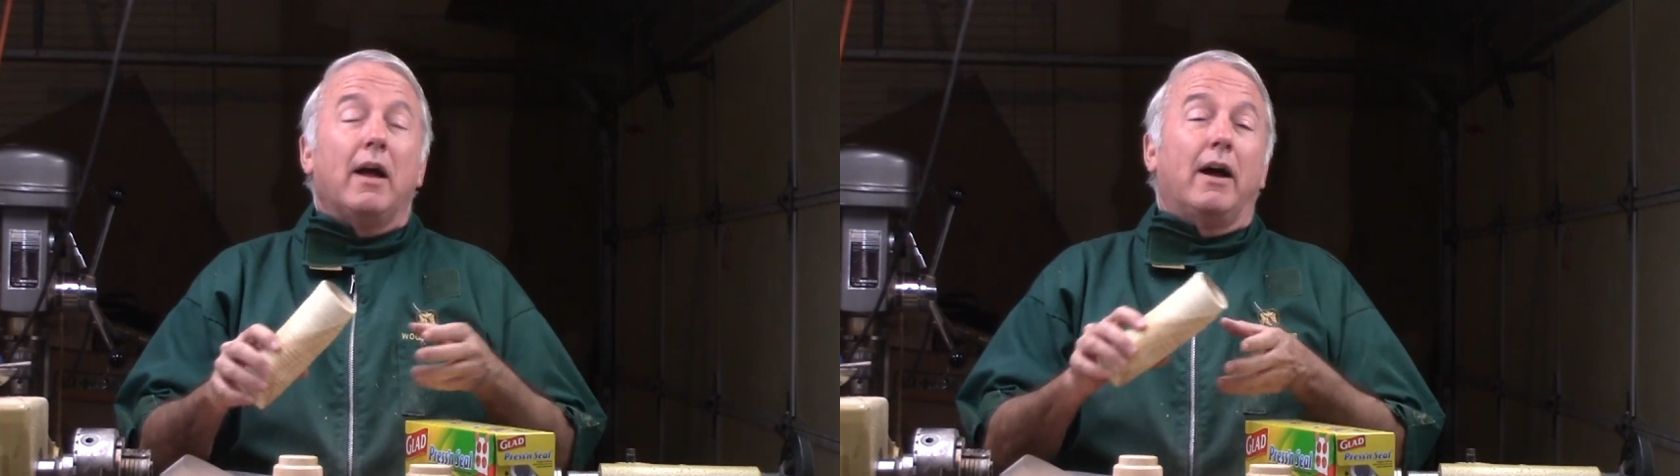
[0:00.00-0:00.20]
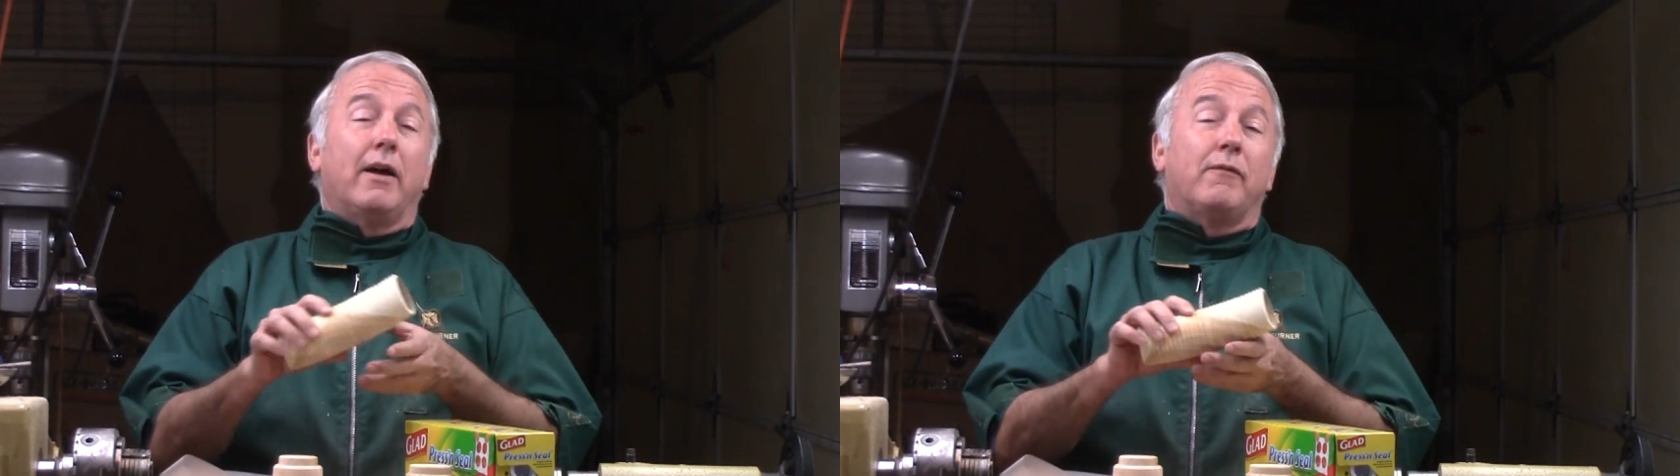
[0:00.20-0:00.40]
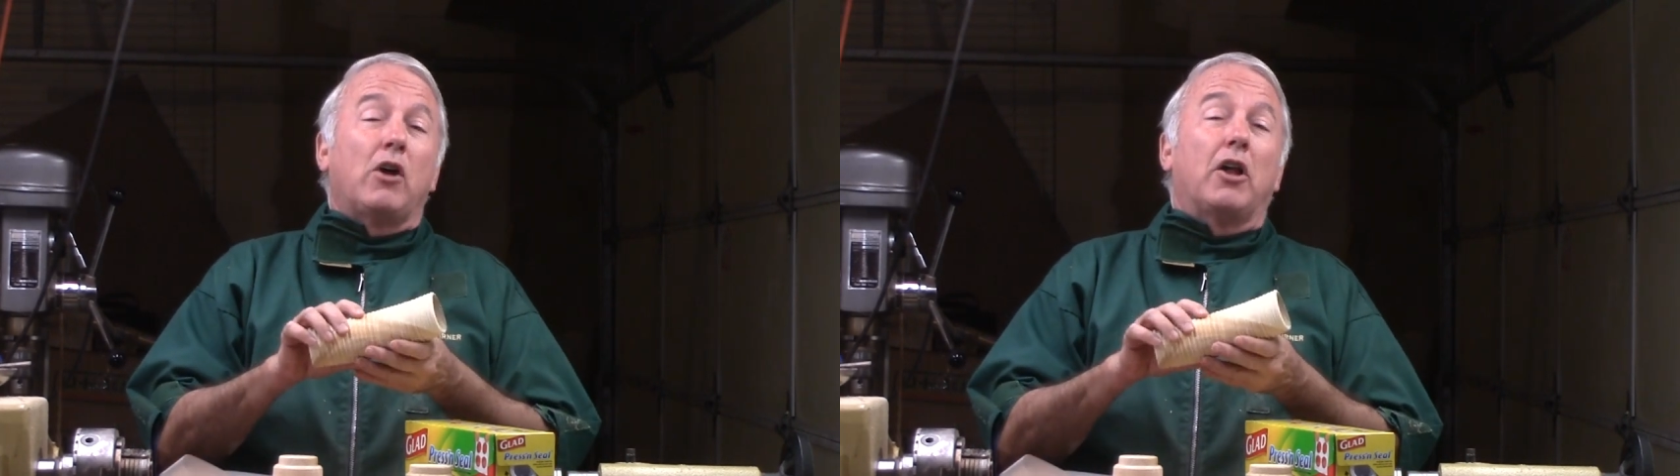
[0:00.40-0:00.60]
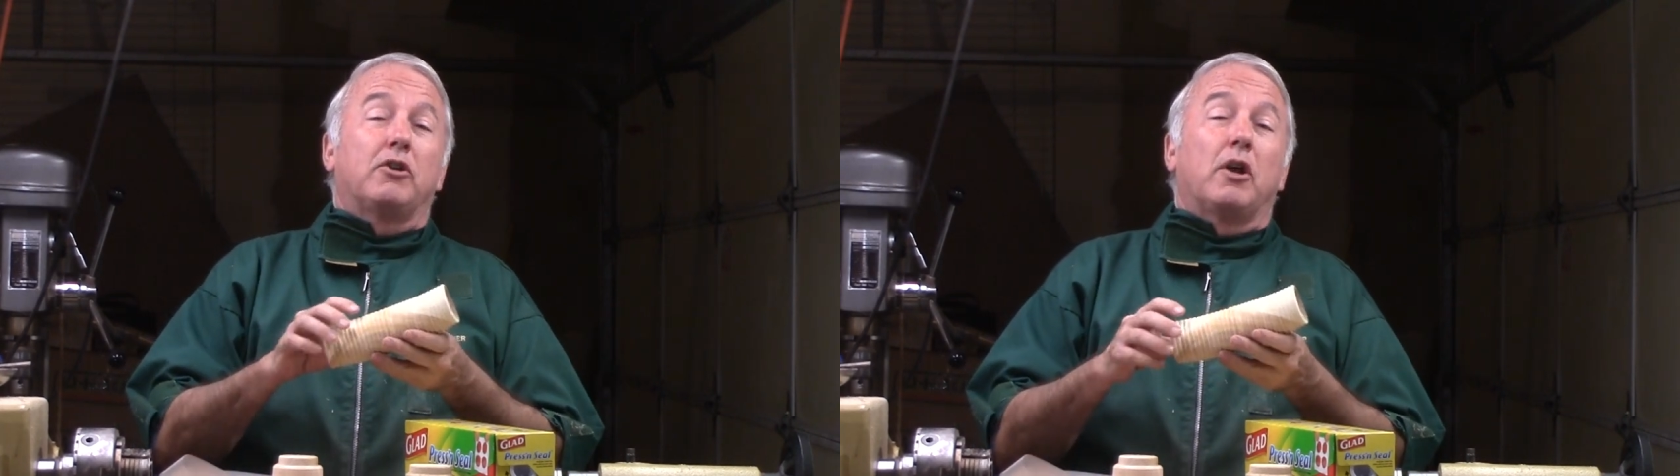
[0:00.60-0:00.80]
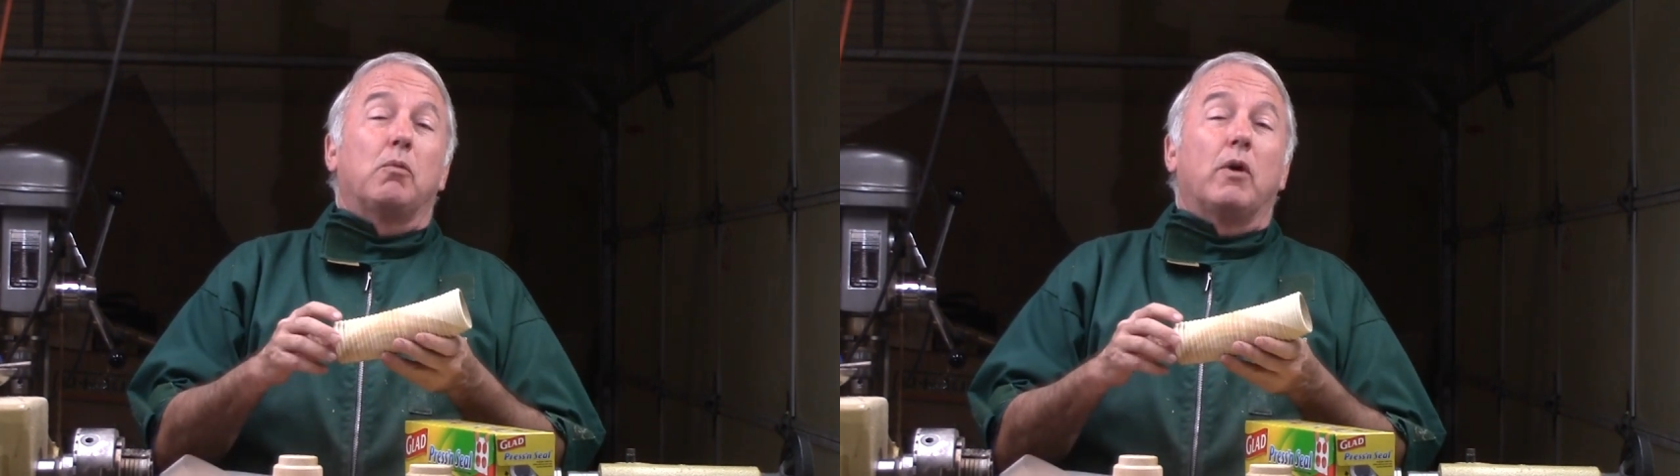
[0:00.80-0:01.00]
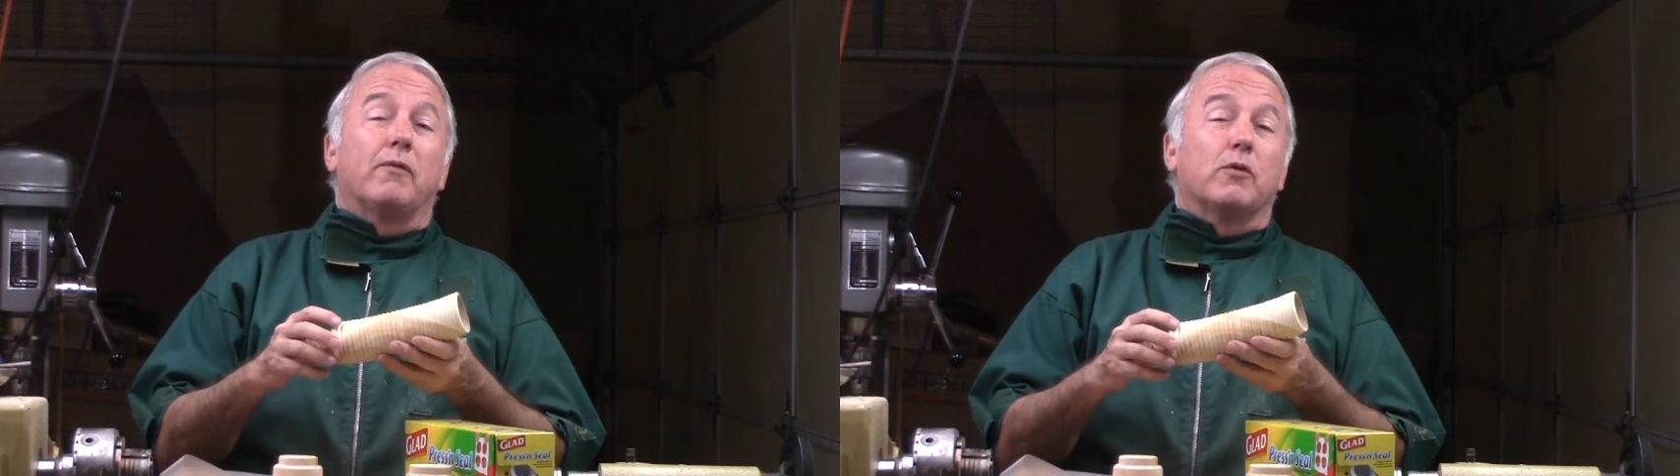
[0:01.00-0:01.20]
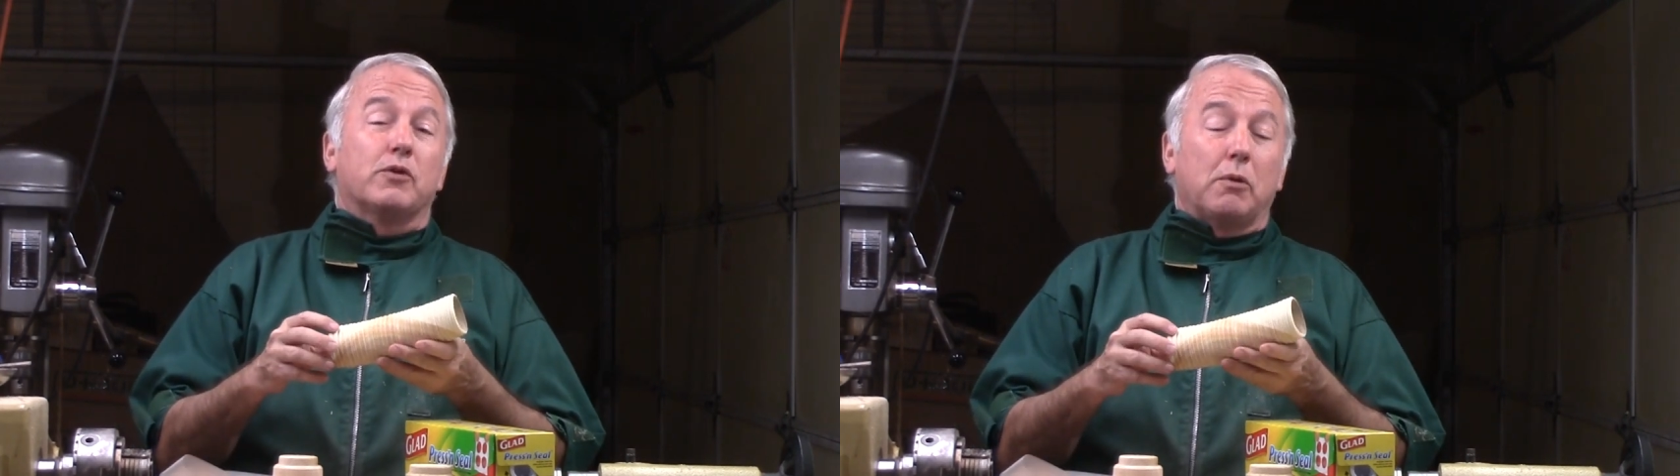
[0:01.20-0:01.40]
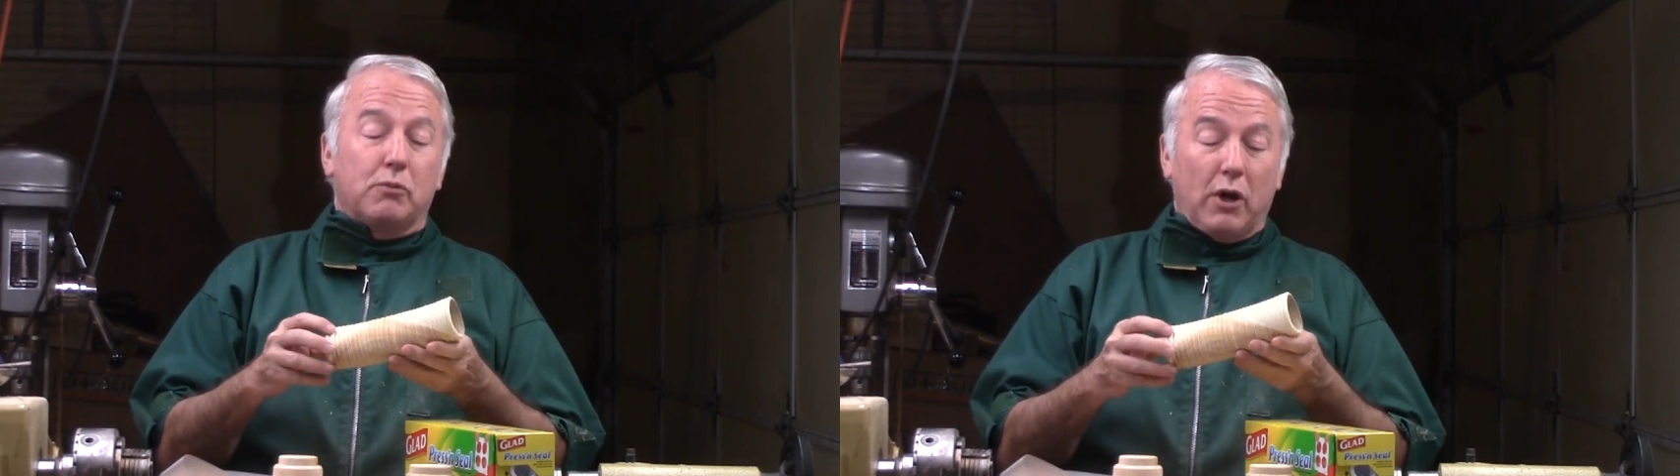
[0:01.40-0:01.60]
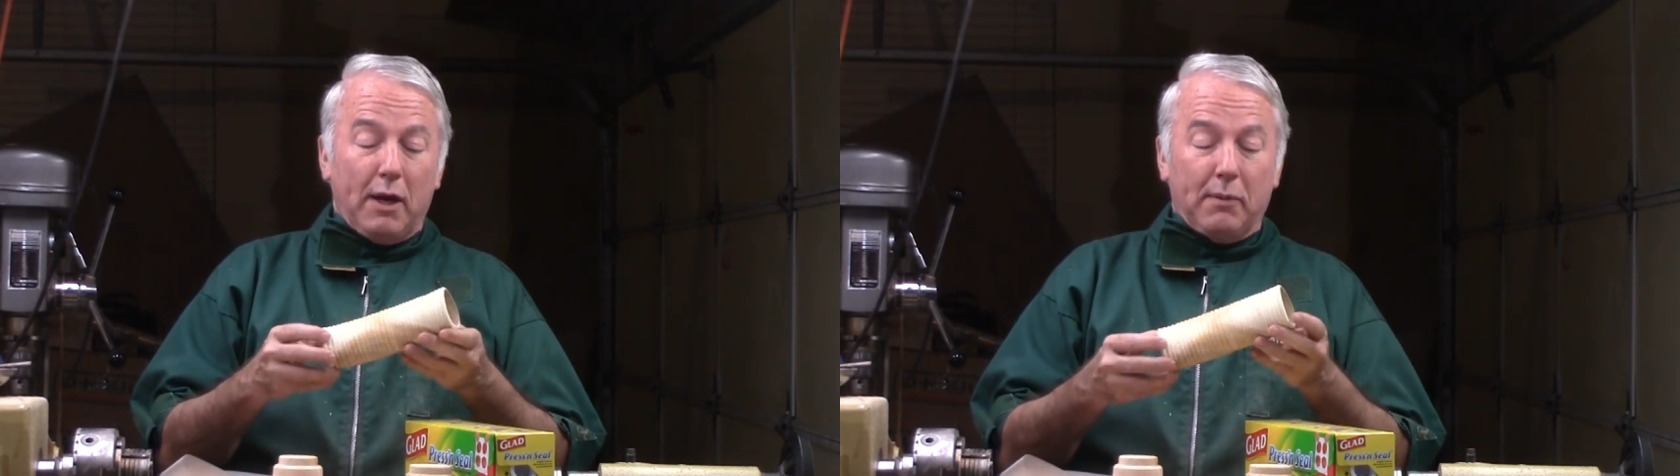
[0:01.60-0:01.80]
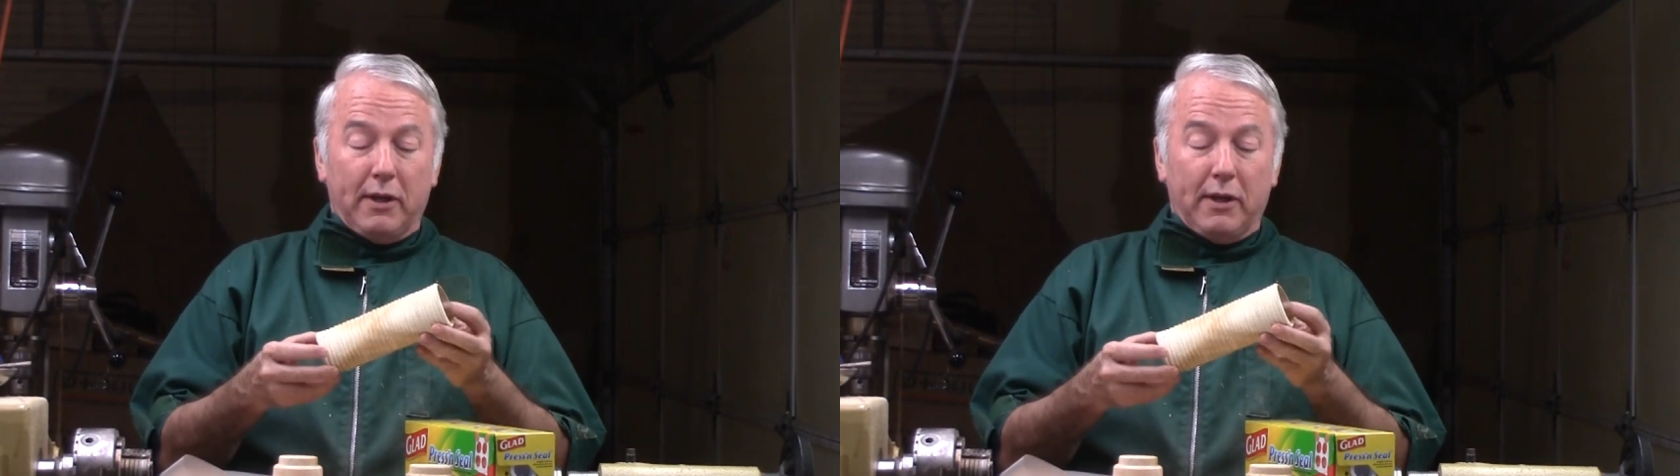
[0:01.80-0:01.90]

I have not done one for some time